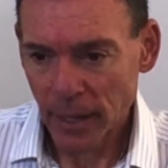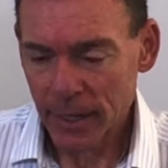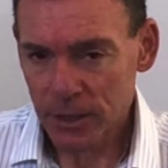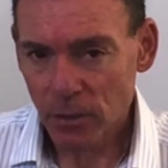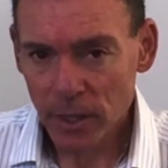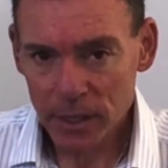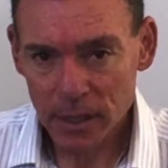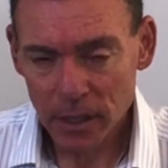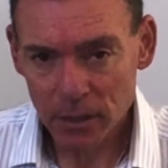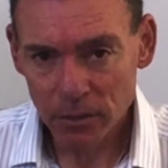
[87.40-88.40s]

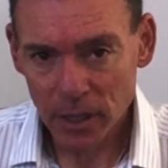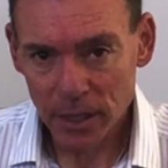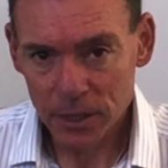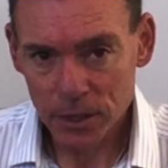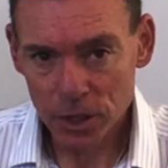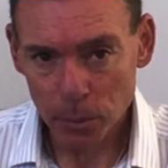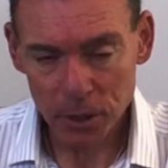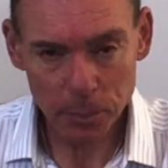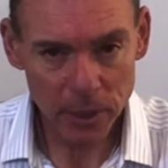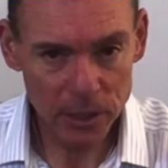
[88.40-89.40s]
anxiety in a relationship,
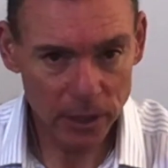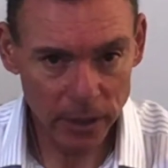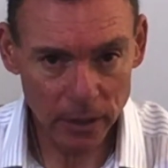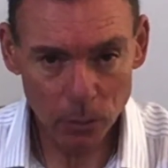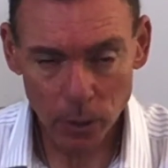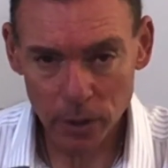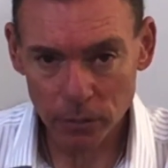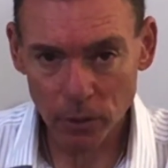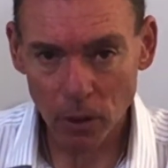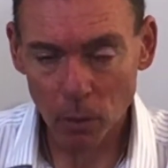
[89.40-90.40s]
especially when
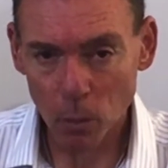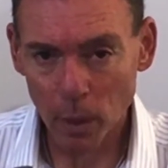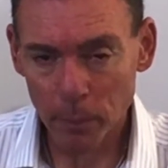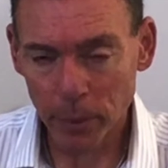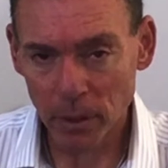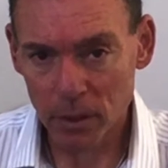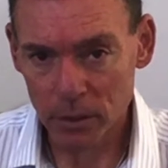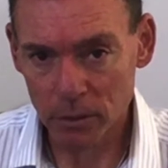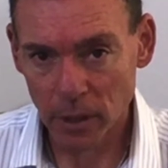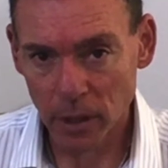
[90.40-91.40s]
you've got one
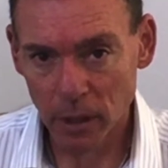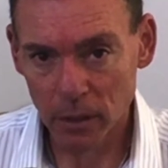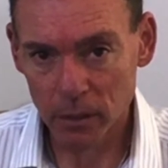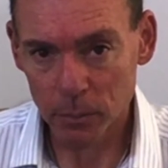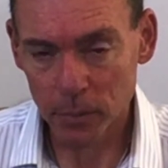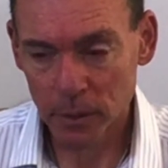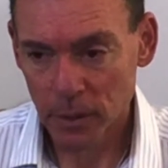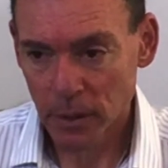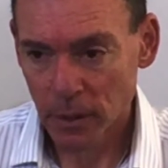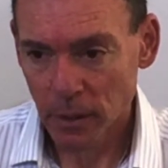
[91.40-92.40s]
partner at home,
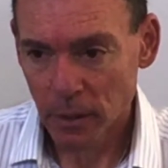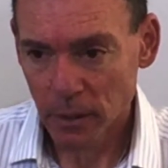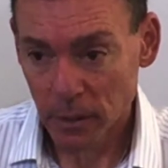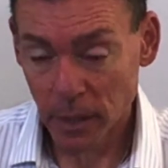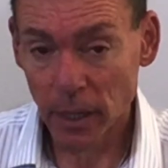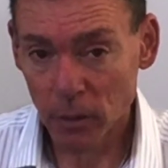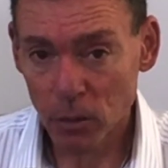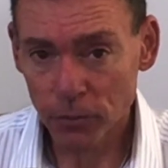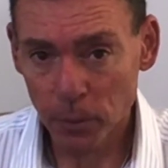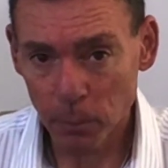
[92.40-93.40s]
can
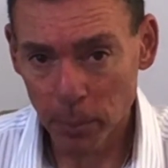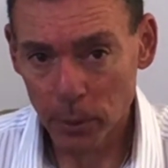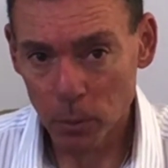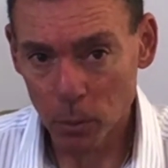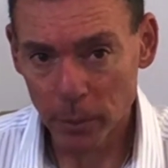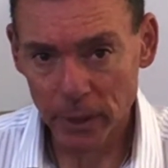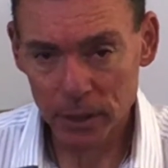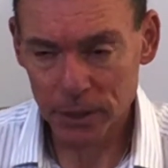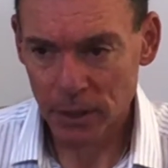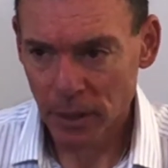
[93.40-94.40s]
often build
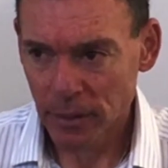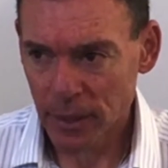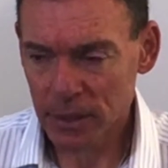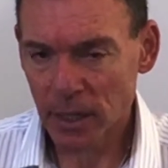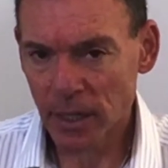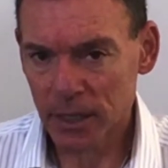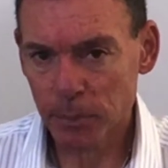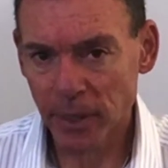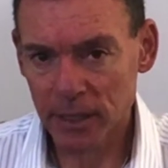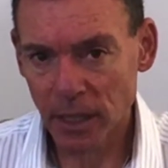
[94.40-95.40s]
because there's that
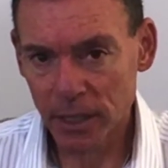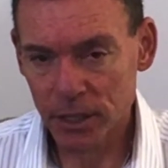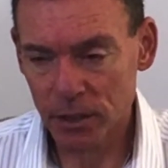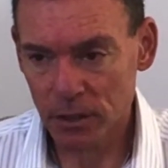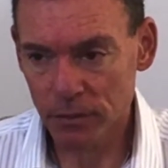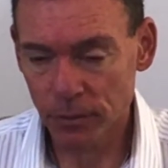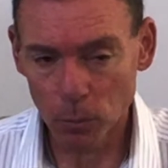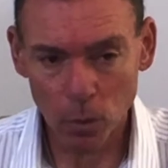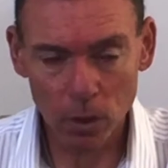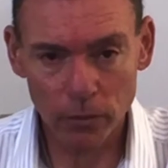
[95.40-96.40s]
expectation
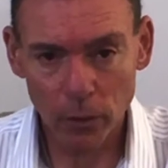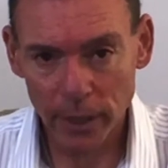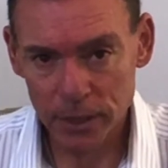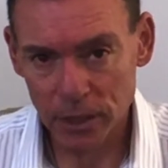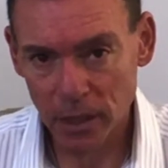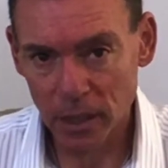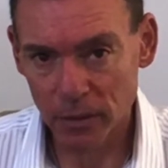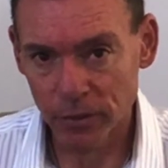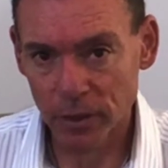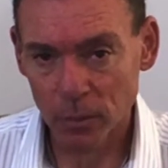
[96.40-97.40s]
of what have I
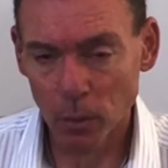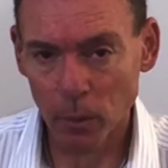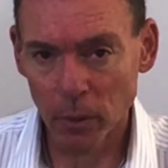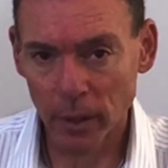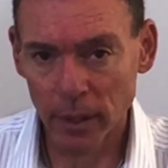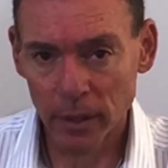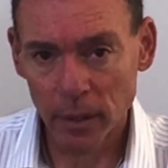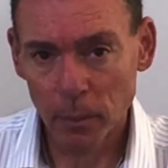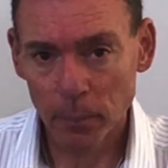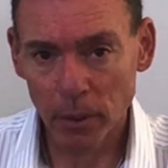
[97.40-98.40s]
achieved while my
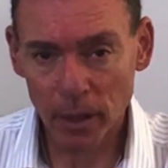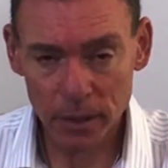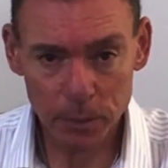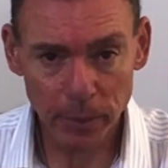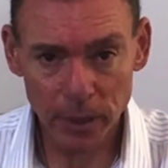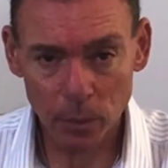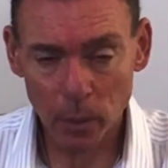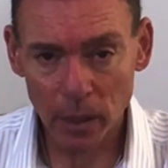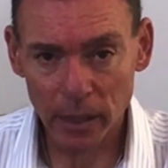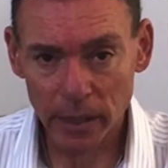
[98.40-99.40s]
pilot's been
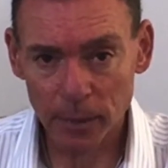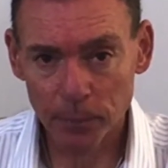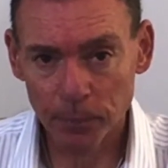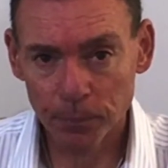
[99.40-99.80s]
away?